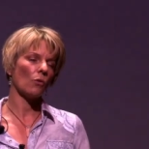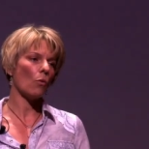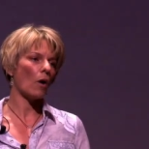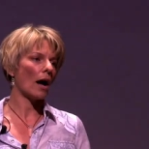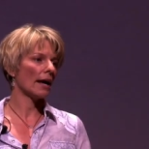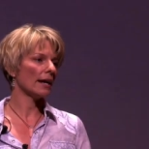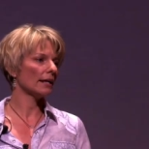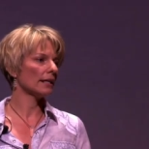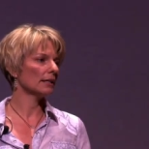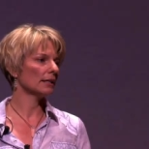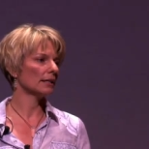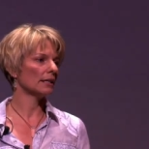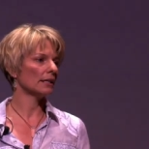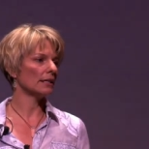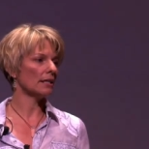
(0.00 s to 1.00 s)
Why
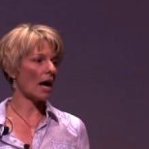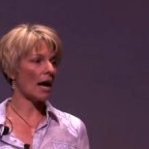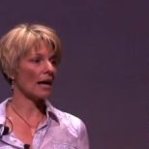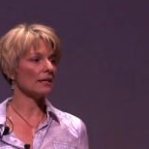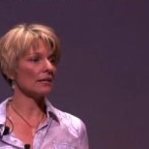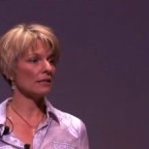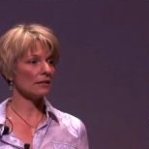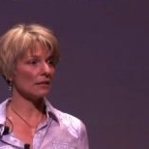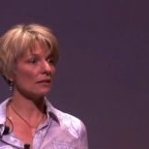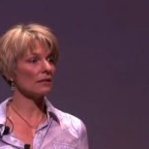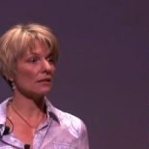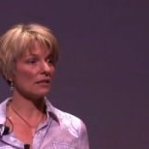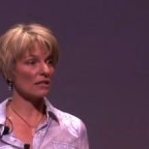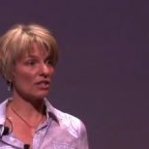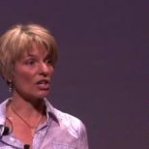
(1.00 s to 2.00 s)
not
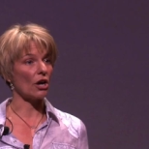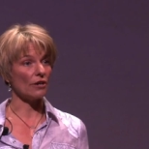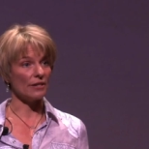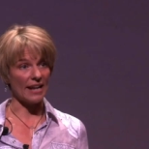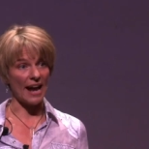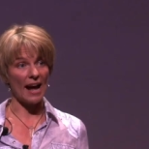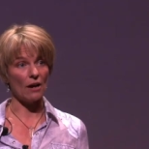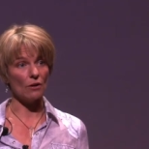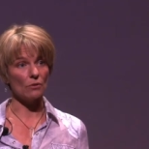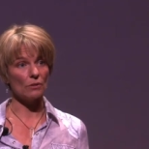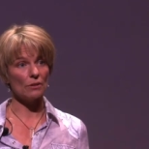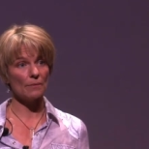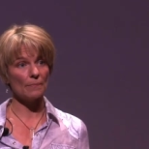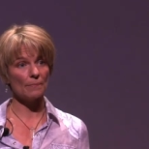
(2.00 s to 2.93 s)
start now?